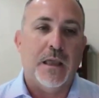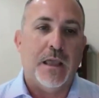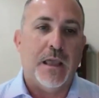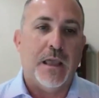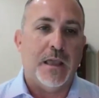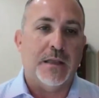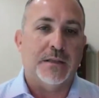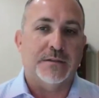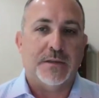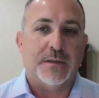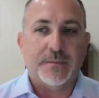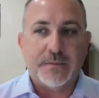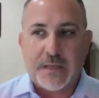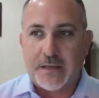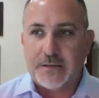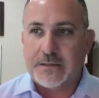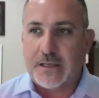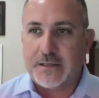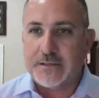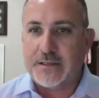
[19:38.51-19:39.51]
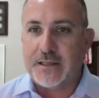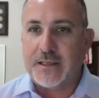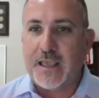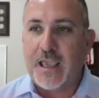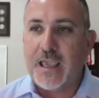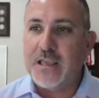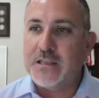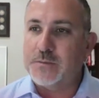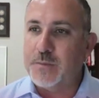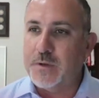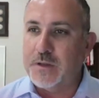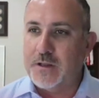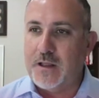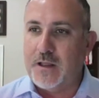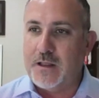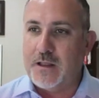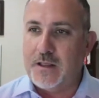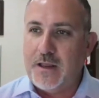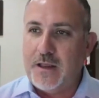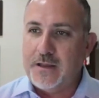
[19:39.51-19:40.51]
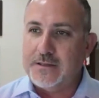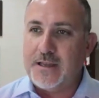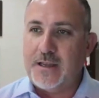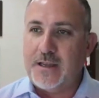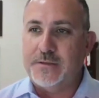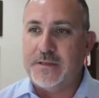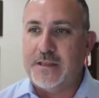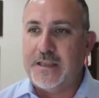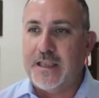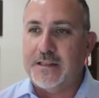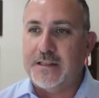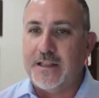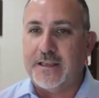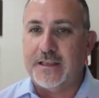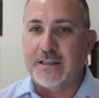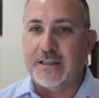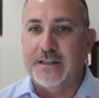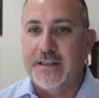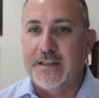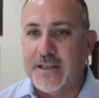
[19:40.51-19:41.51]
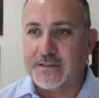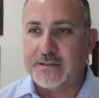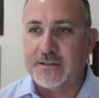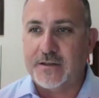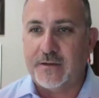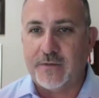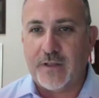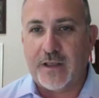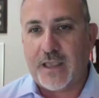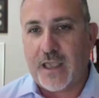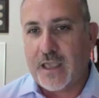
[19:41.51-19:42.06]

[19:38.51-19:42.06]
And sometimes that's the case, but a lot of times they get like a list of like,